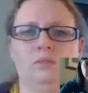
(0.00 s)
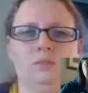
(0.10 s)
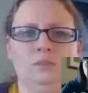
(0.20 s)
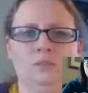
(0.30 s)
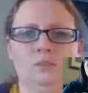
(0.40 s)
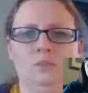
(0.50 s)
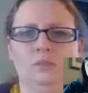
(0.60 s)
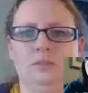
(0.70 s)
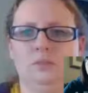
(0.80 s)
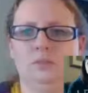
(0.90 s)

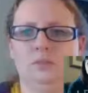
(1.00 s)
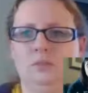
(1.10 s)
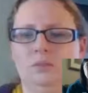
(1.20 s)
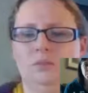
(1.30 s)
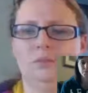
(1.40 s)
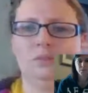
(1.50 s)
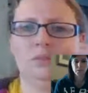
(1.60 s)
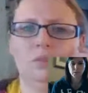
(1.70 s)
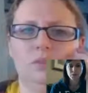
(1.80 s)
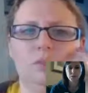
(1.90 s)
answer to
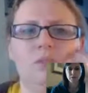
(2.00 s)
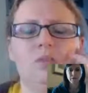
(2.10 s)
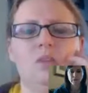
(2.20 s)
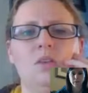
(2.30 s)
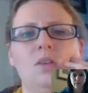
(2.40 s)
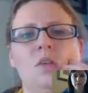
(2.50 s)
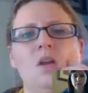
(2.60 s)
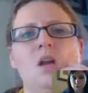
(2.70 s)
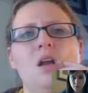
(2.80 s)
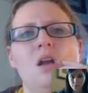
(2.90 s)
the third